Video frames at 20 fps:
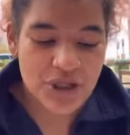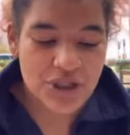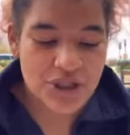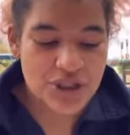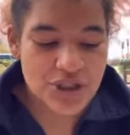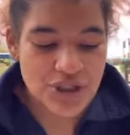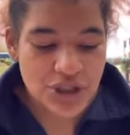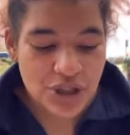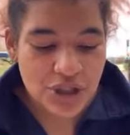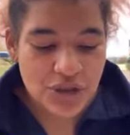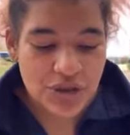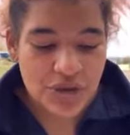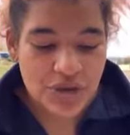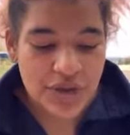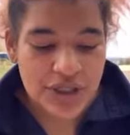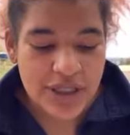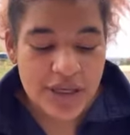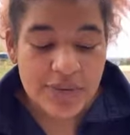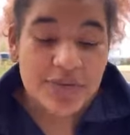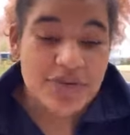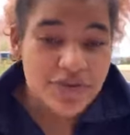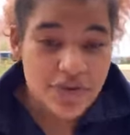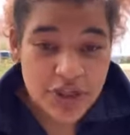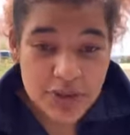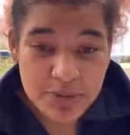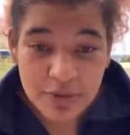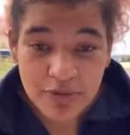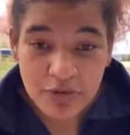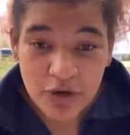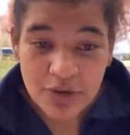So it was
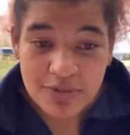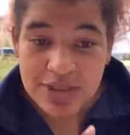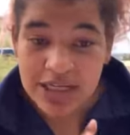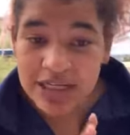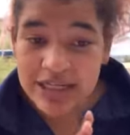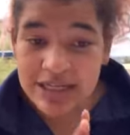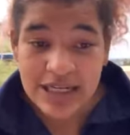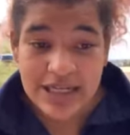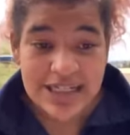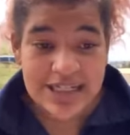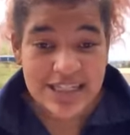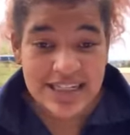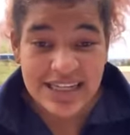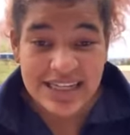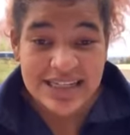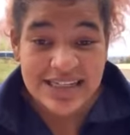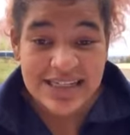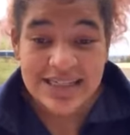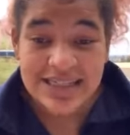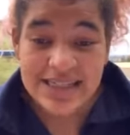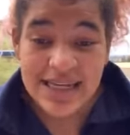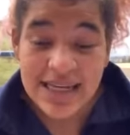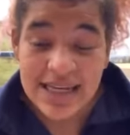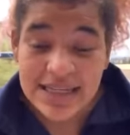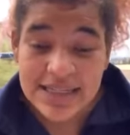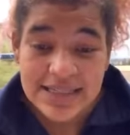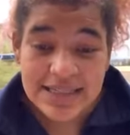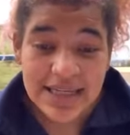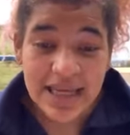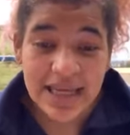first performed in
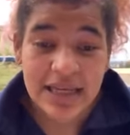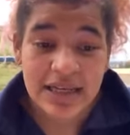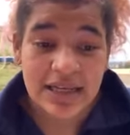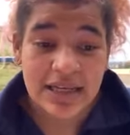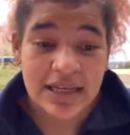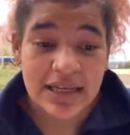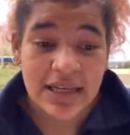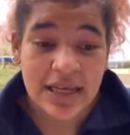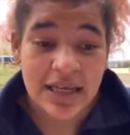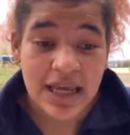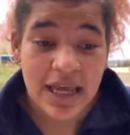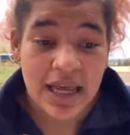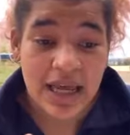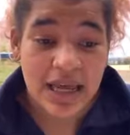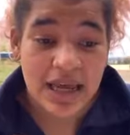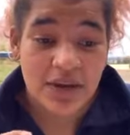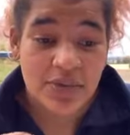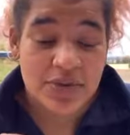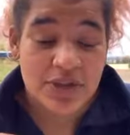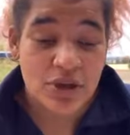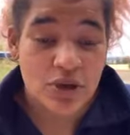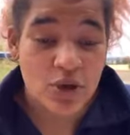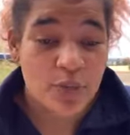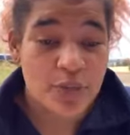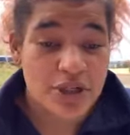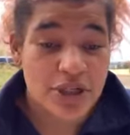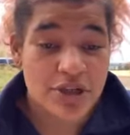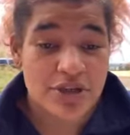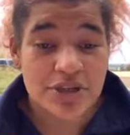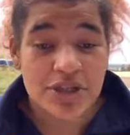1996 in it was a
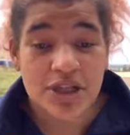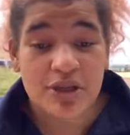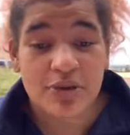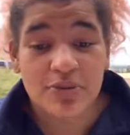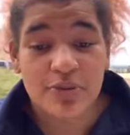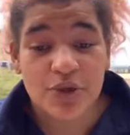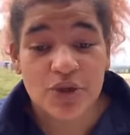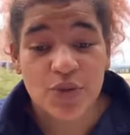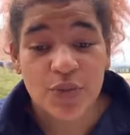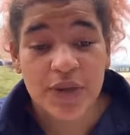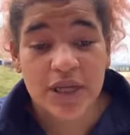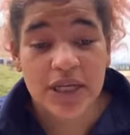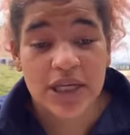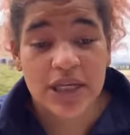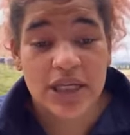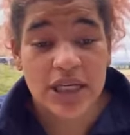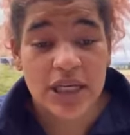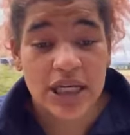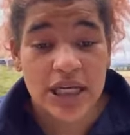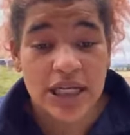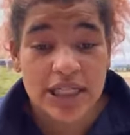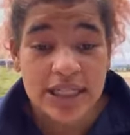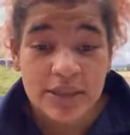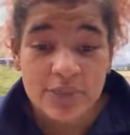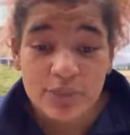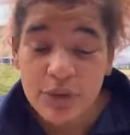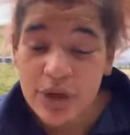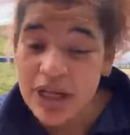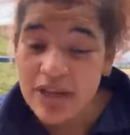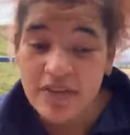co-production between
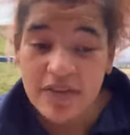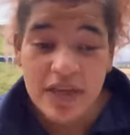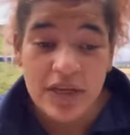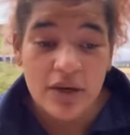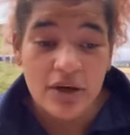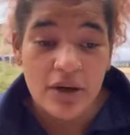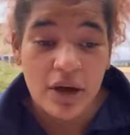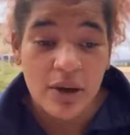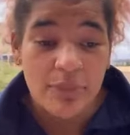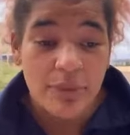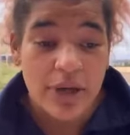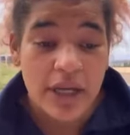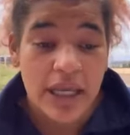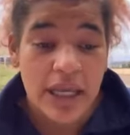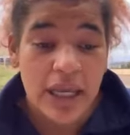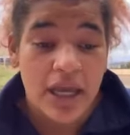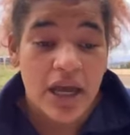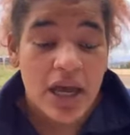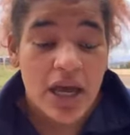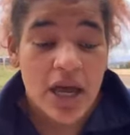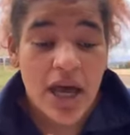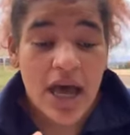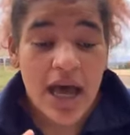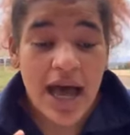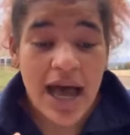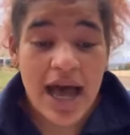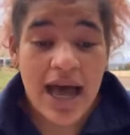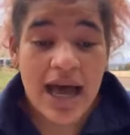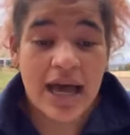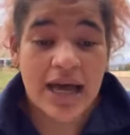Clean Break Theatre Company
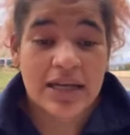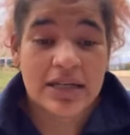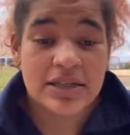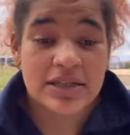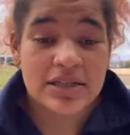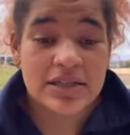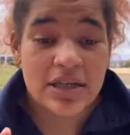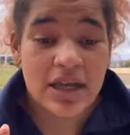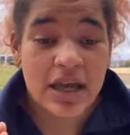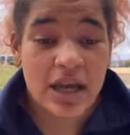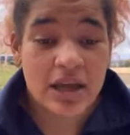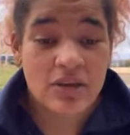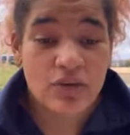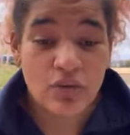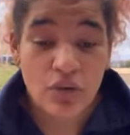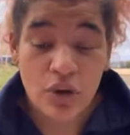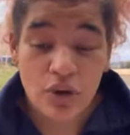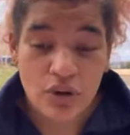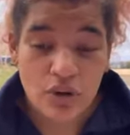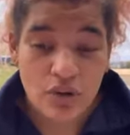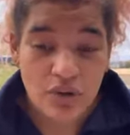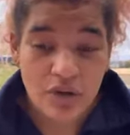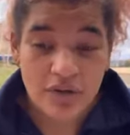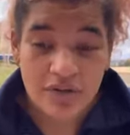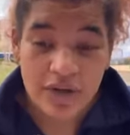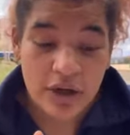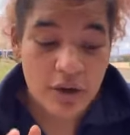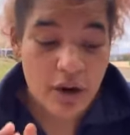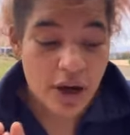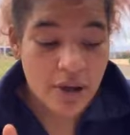and the Royal Court
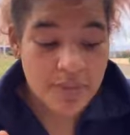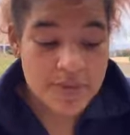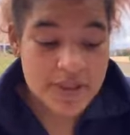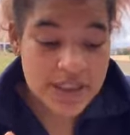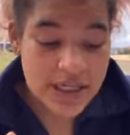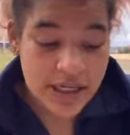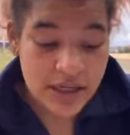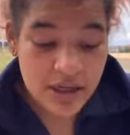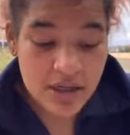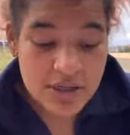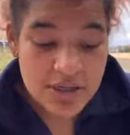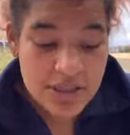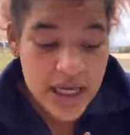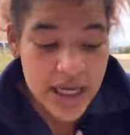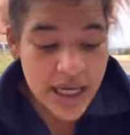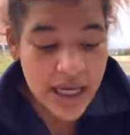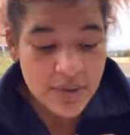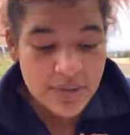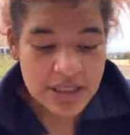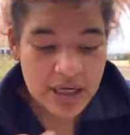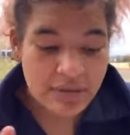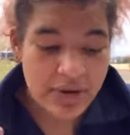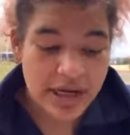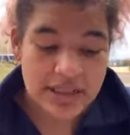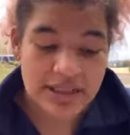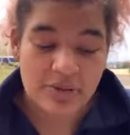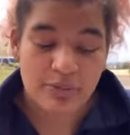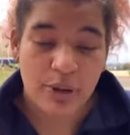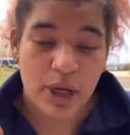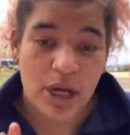Theatre upstairs. It was
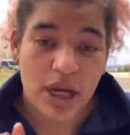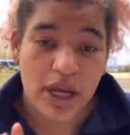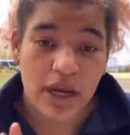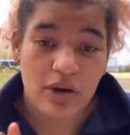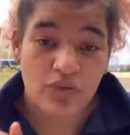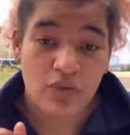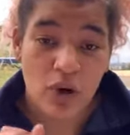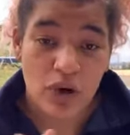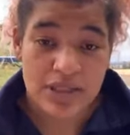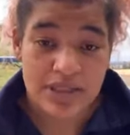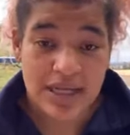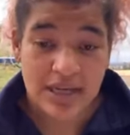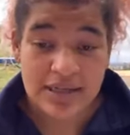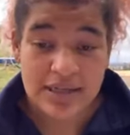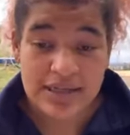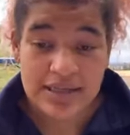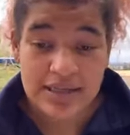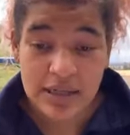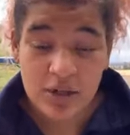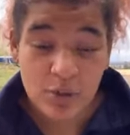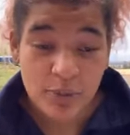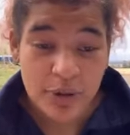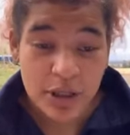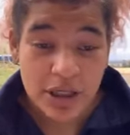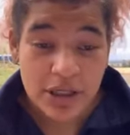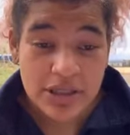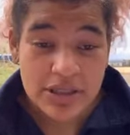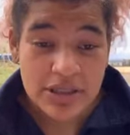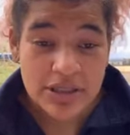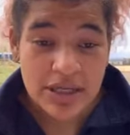directed by Roxana
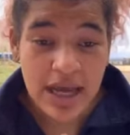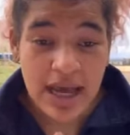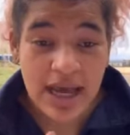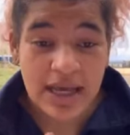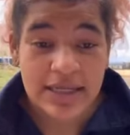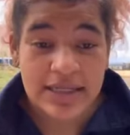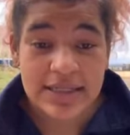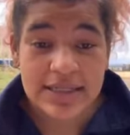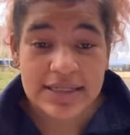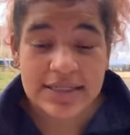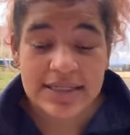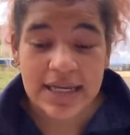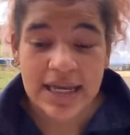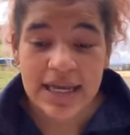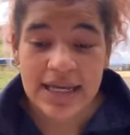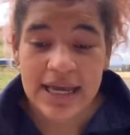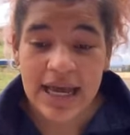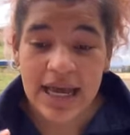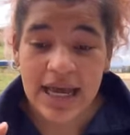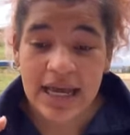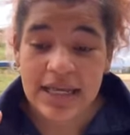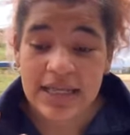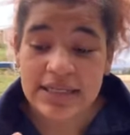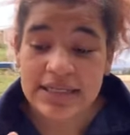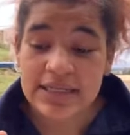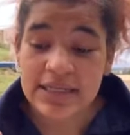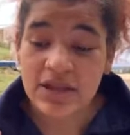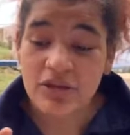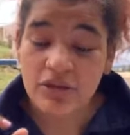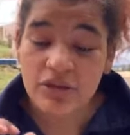Silbert, and it
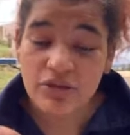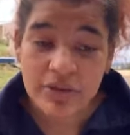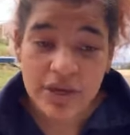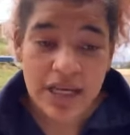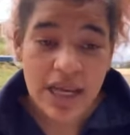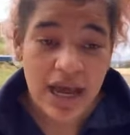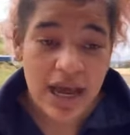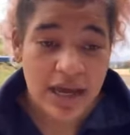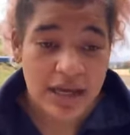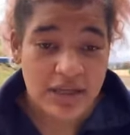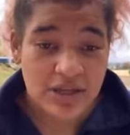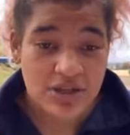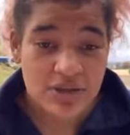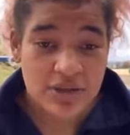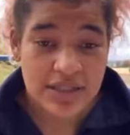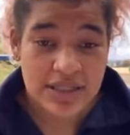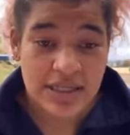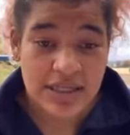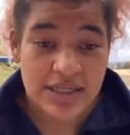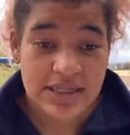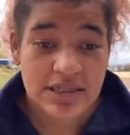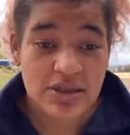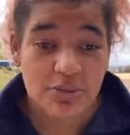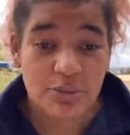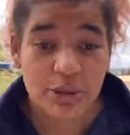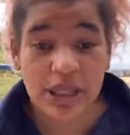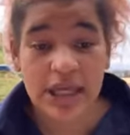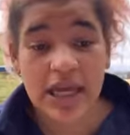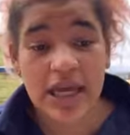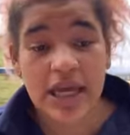had three actresses
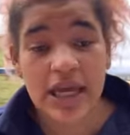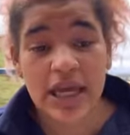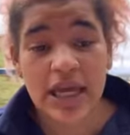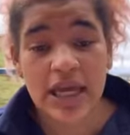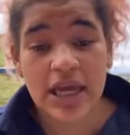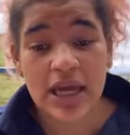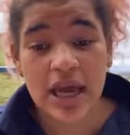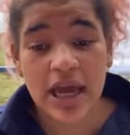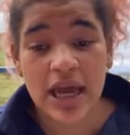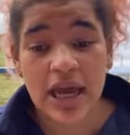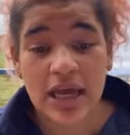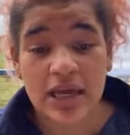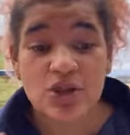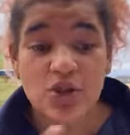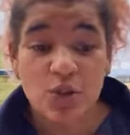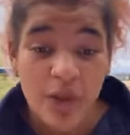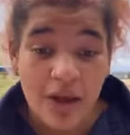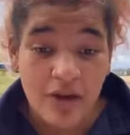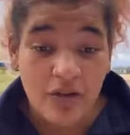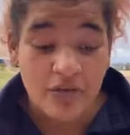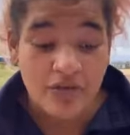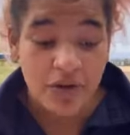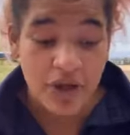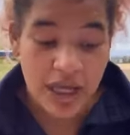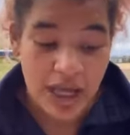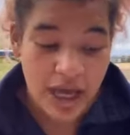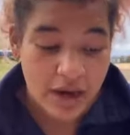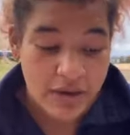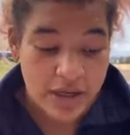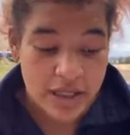playing 12
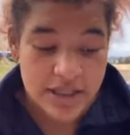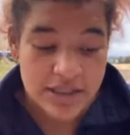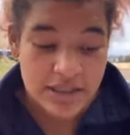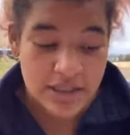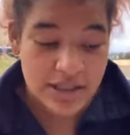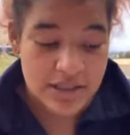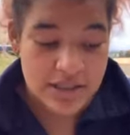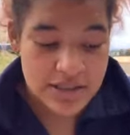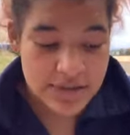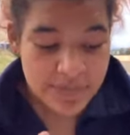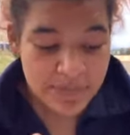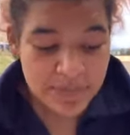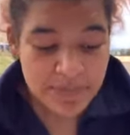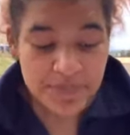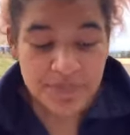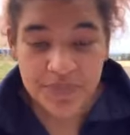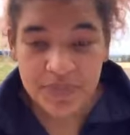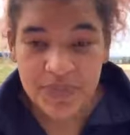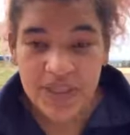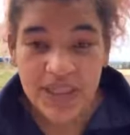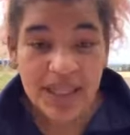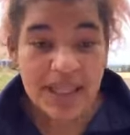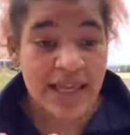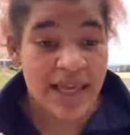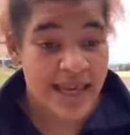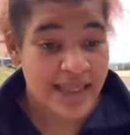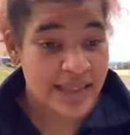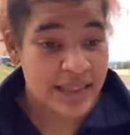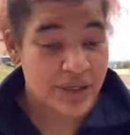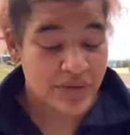characters
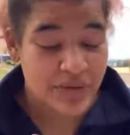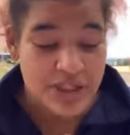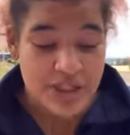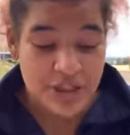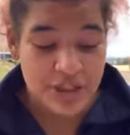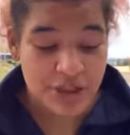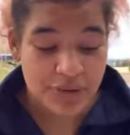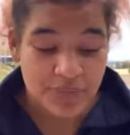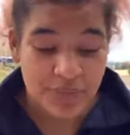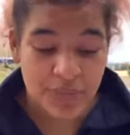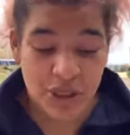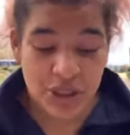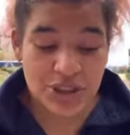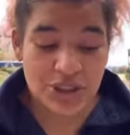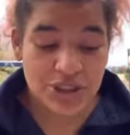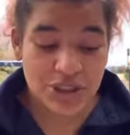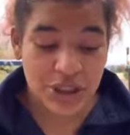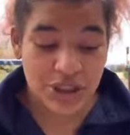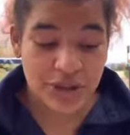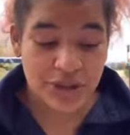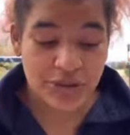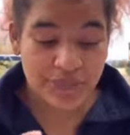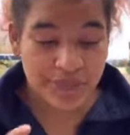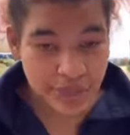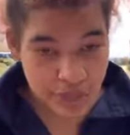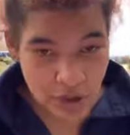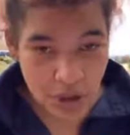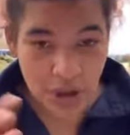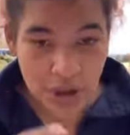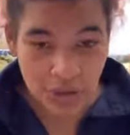in the original. So
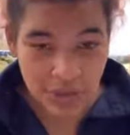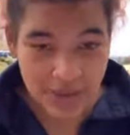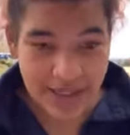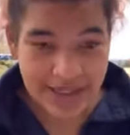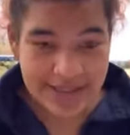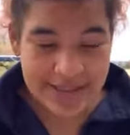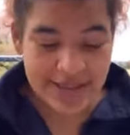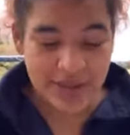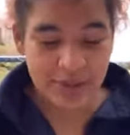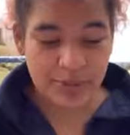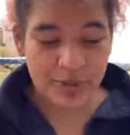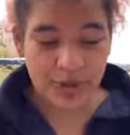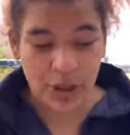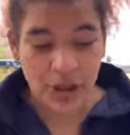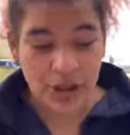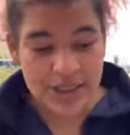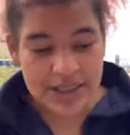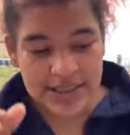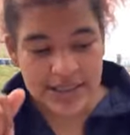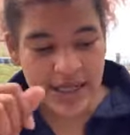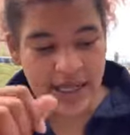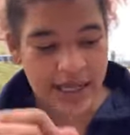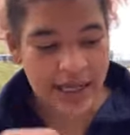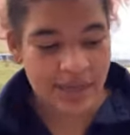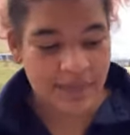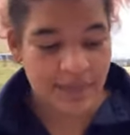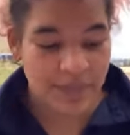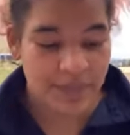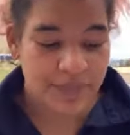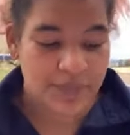going into the plot,
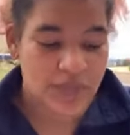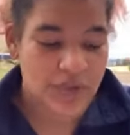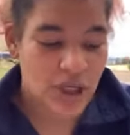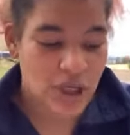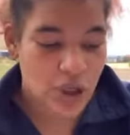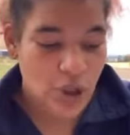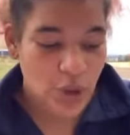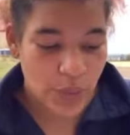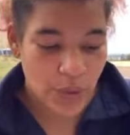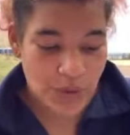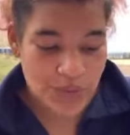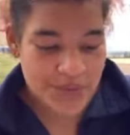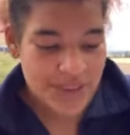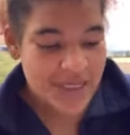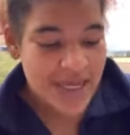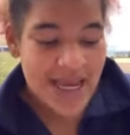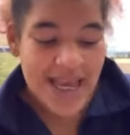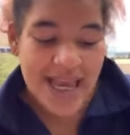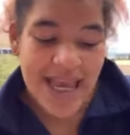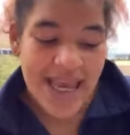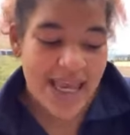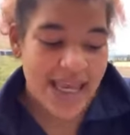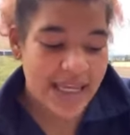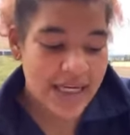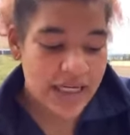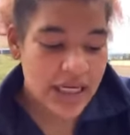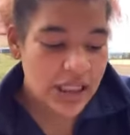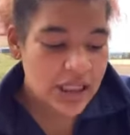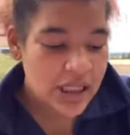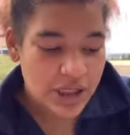quote,
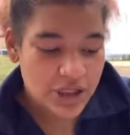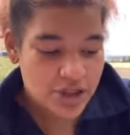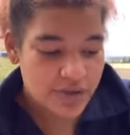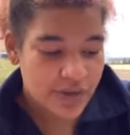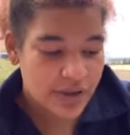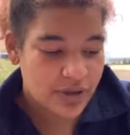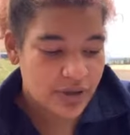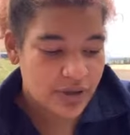in a luxury,